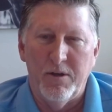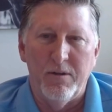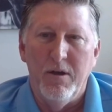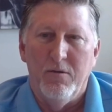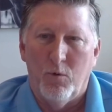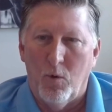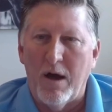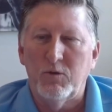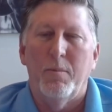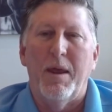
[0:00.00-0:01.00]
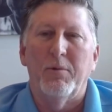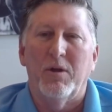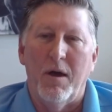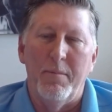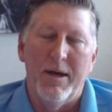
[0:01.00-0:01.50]
And for Wes, we've been able
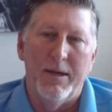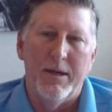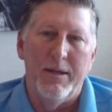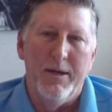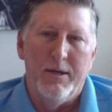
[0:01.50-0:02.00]
to come in and